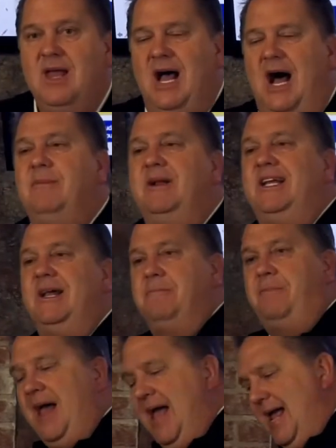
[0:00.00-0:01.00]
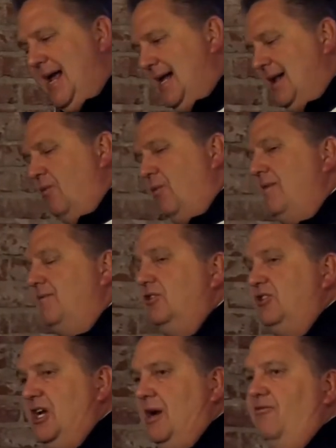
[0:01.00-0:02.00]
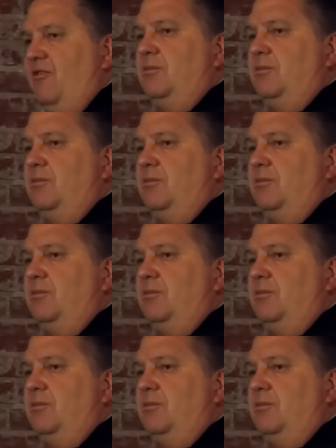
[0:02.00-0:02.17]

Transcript: I'm going to get paid revenue share from